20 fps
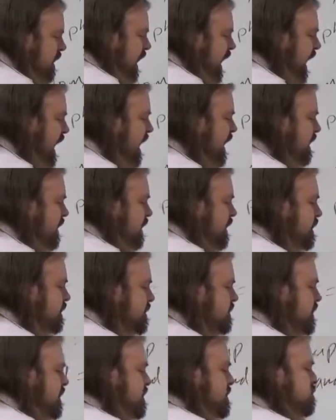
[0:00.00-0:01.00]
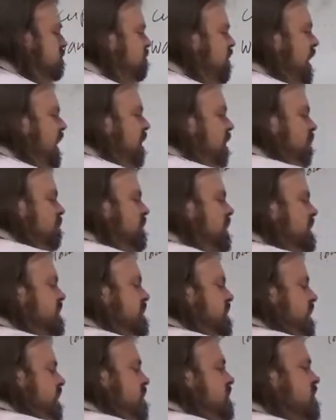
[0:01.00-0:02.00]
Hades as well because
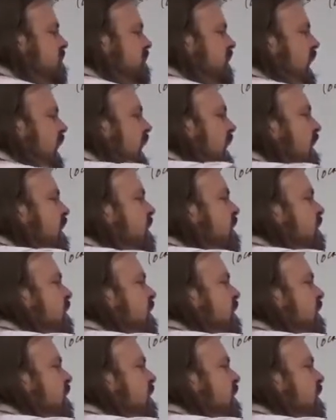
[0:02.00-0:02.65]
I think there's a lot